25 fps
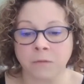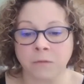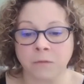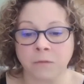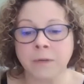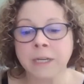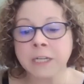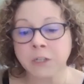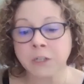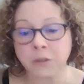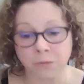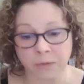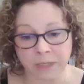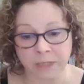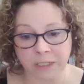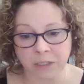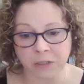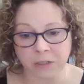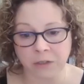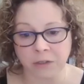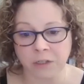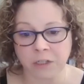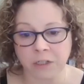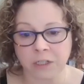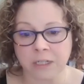rich
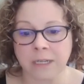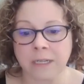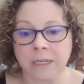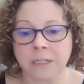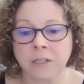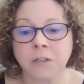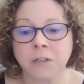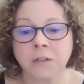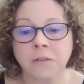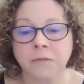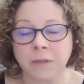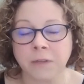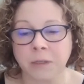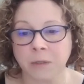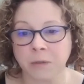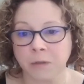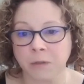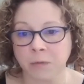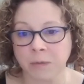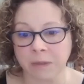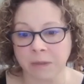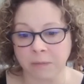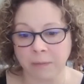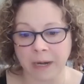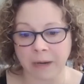research, interviews
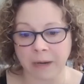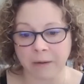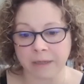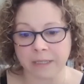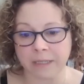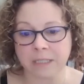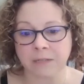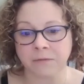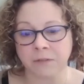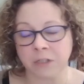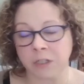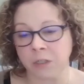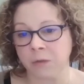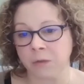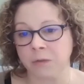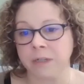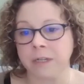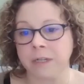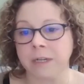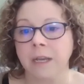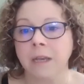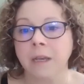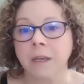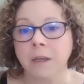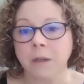with parents of
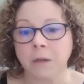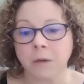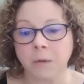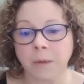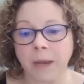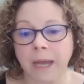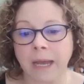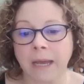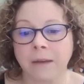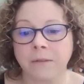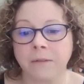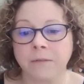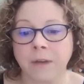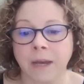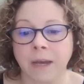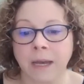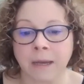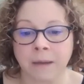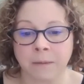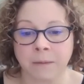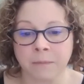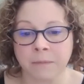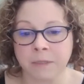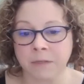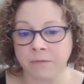children who have
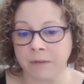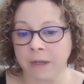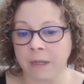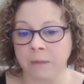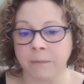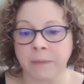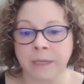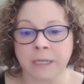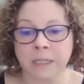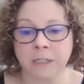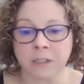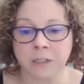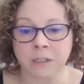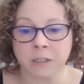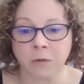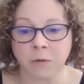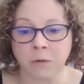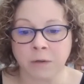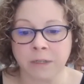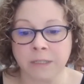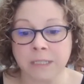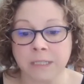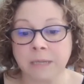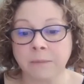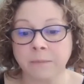developmental
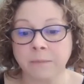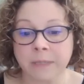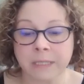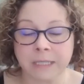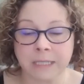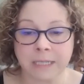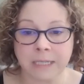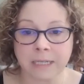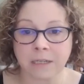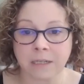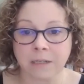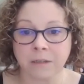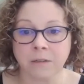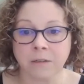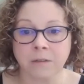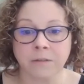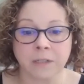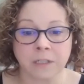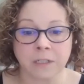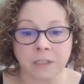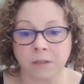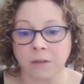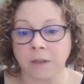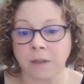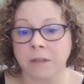disorders. In particular,
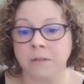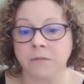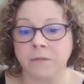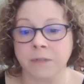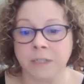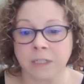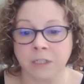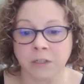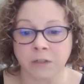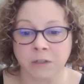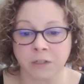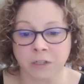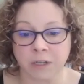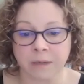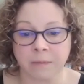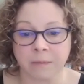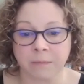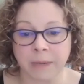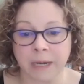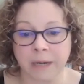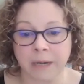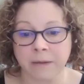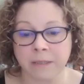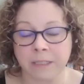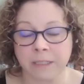there's a lot of research on
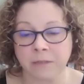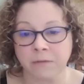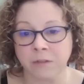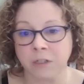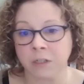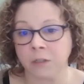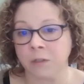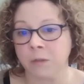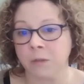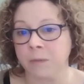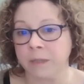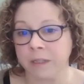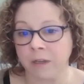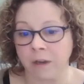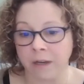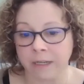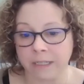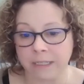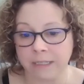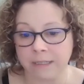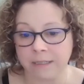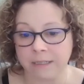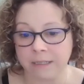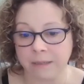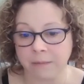parents of children with
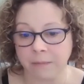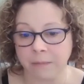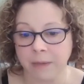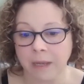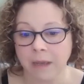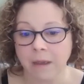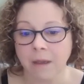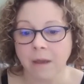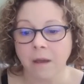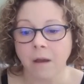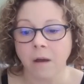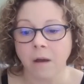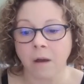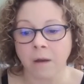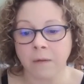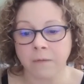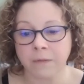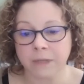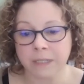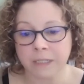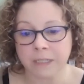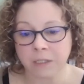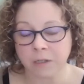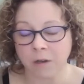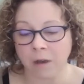autism on
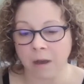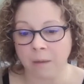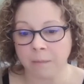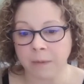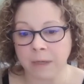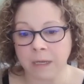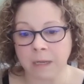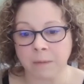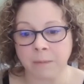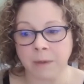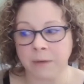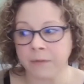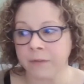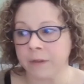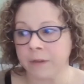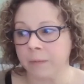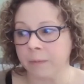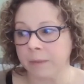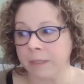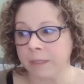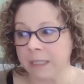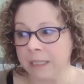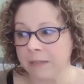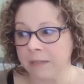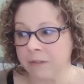this topic about their
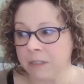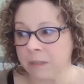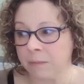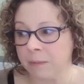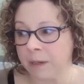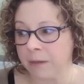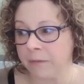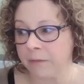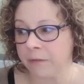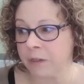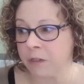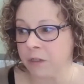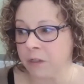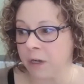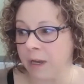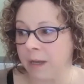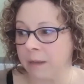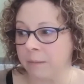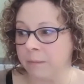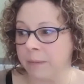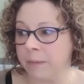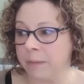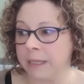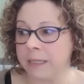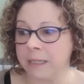beliefs about their
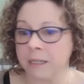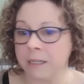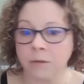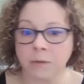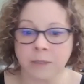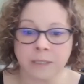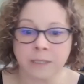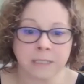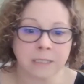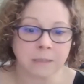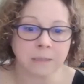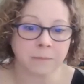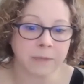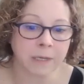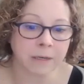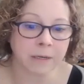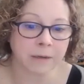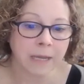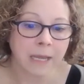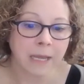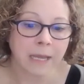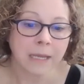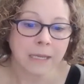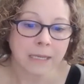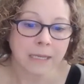child bilingualism,
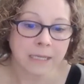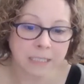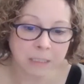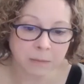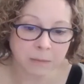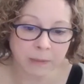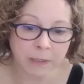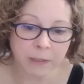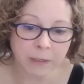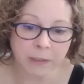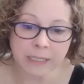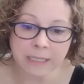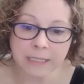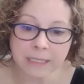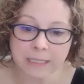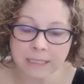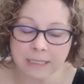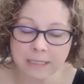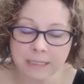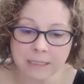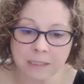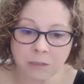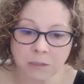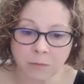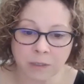their
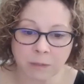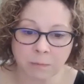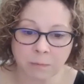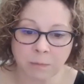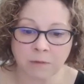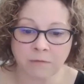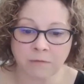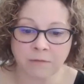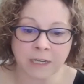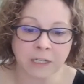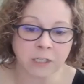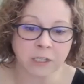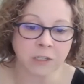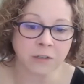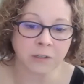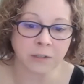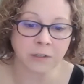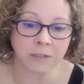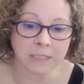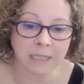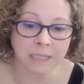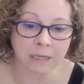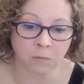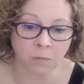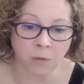experiences with
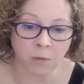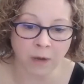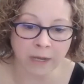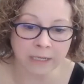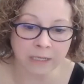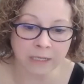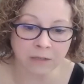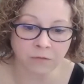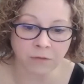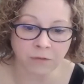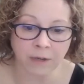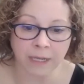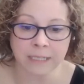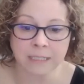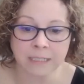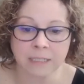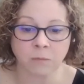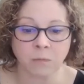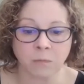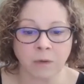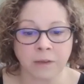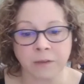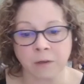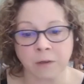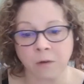professionals, and what advice
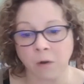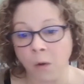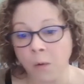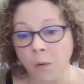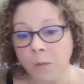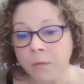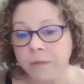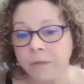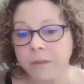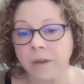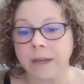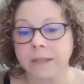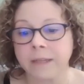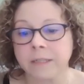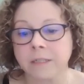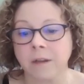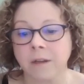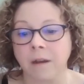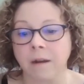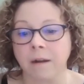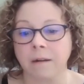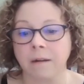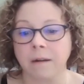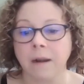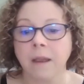and what their own thoughts
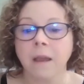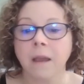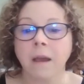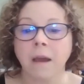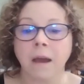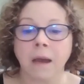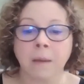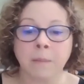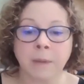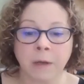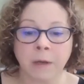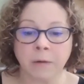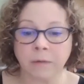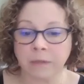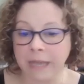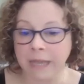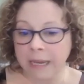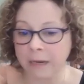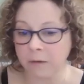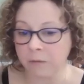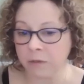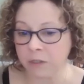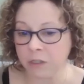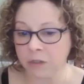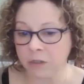are about
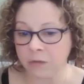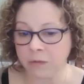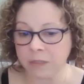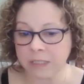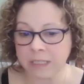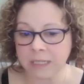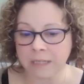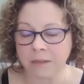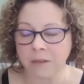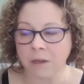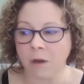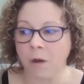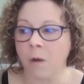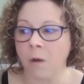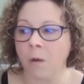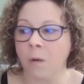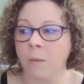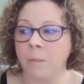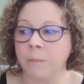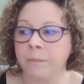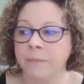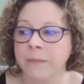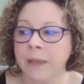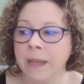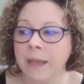language use in the
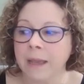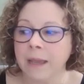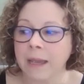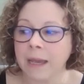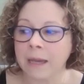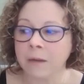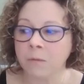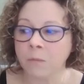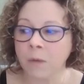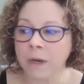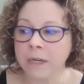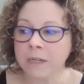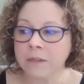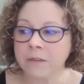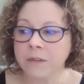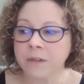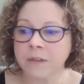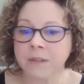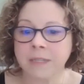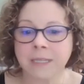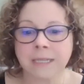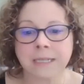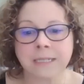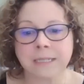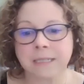home. And one of the
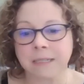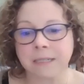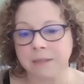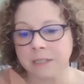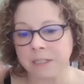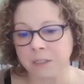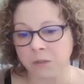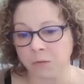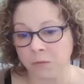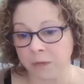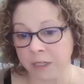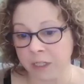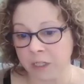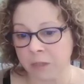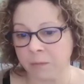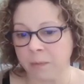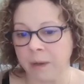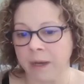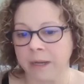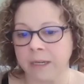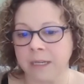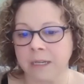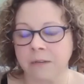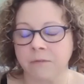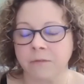things that this rich
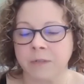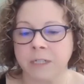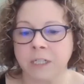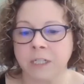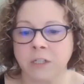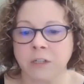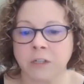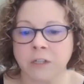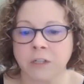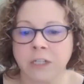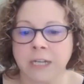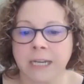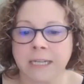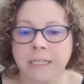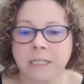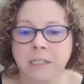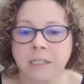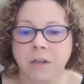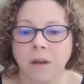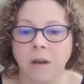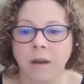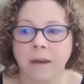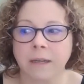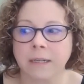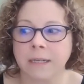body of research has
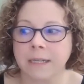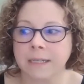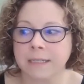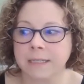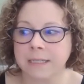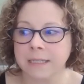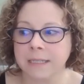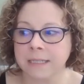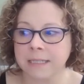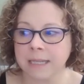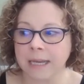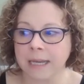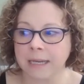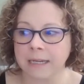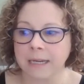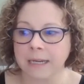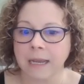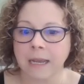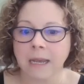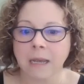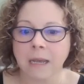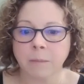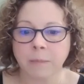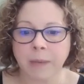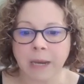taught us is that
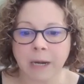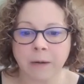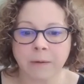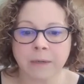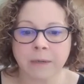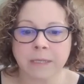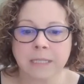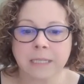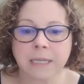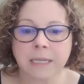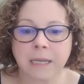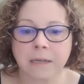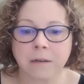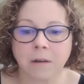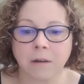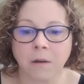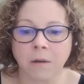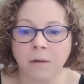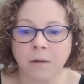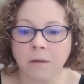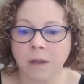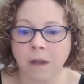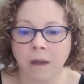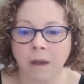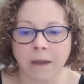parents get
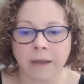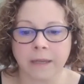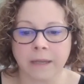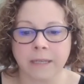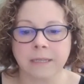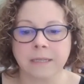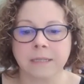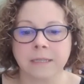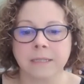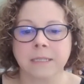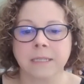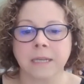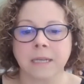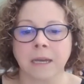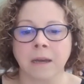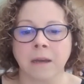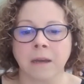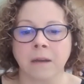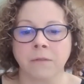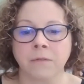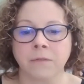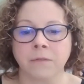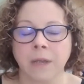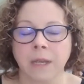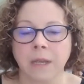all kinds
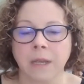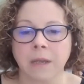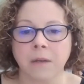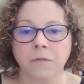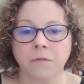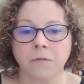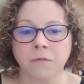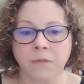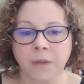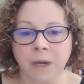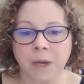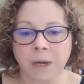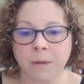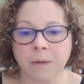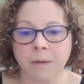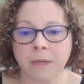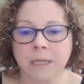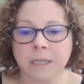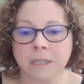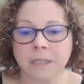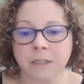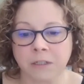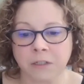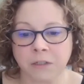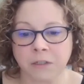of
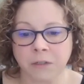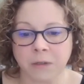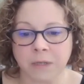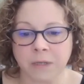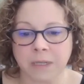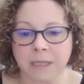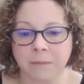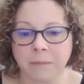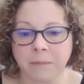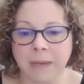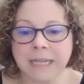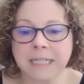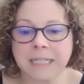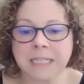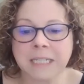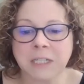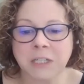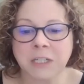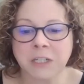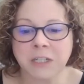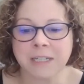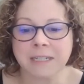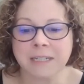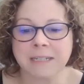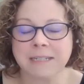very concerning
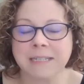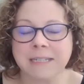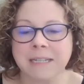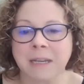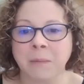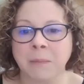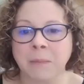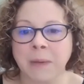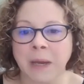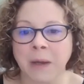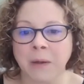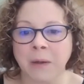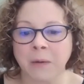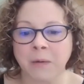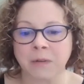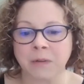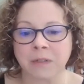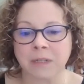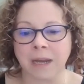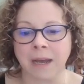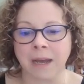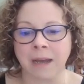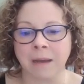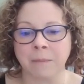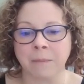messages
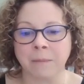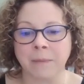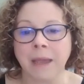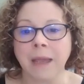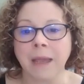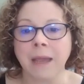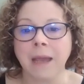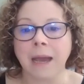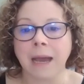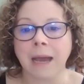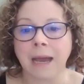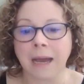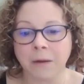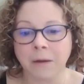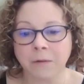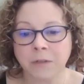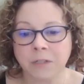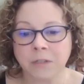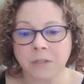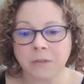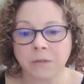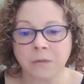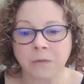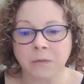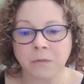about how
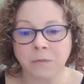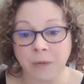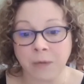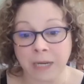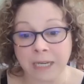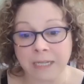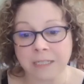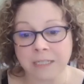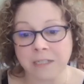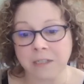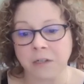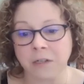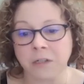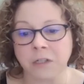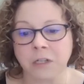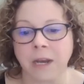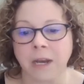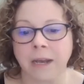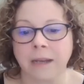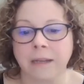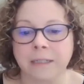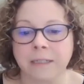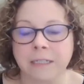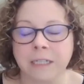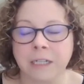to raise their
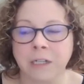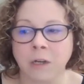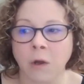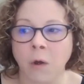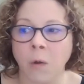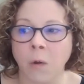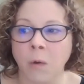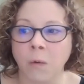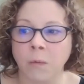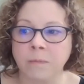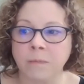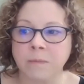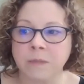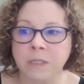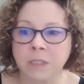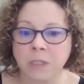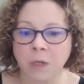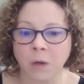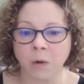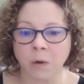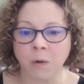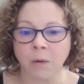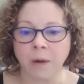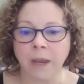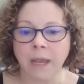child at home.
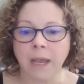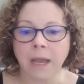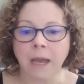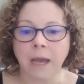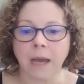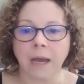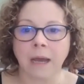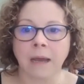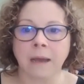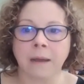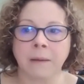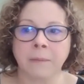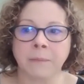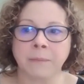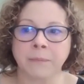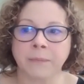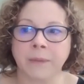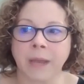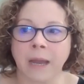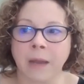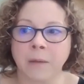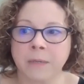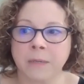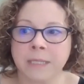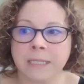So
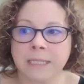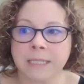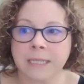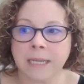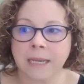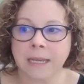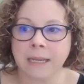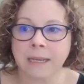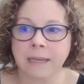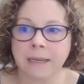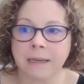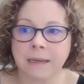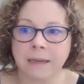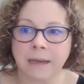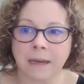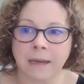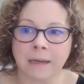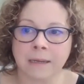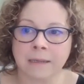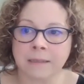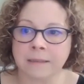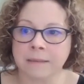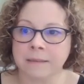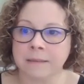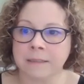I would say,
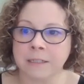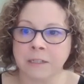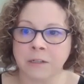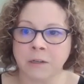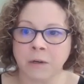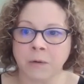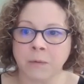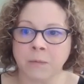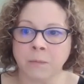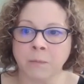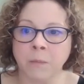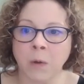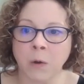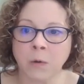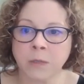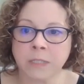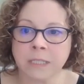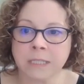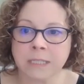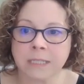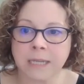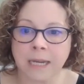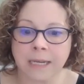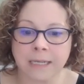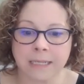
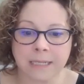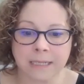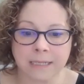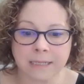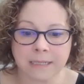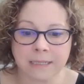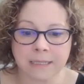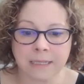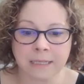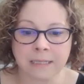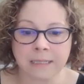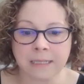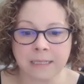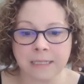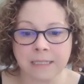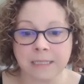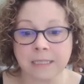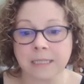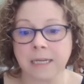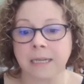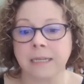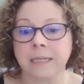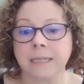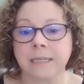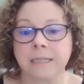most studies, and these
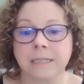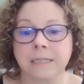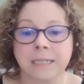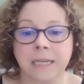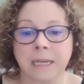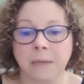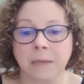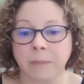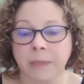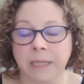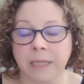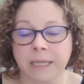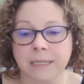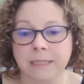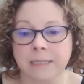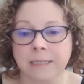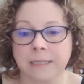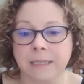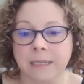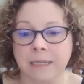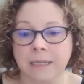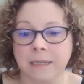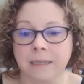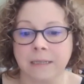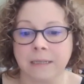studies take
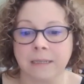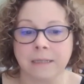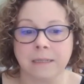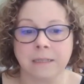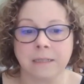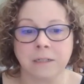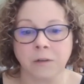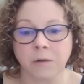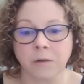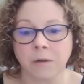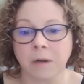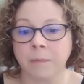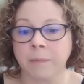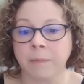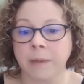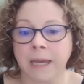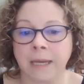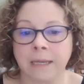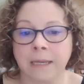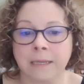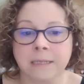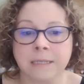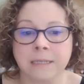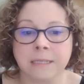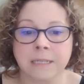place in Europe
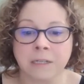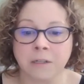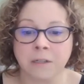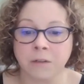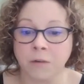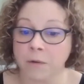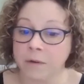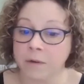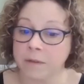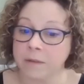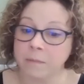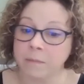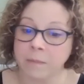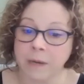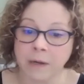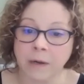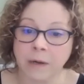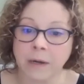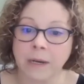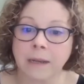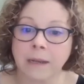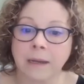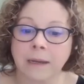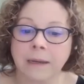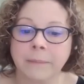and in North
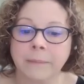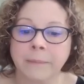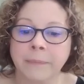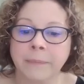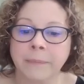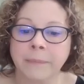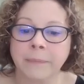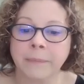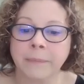America,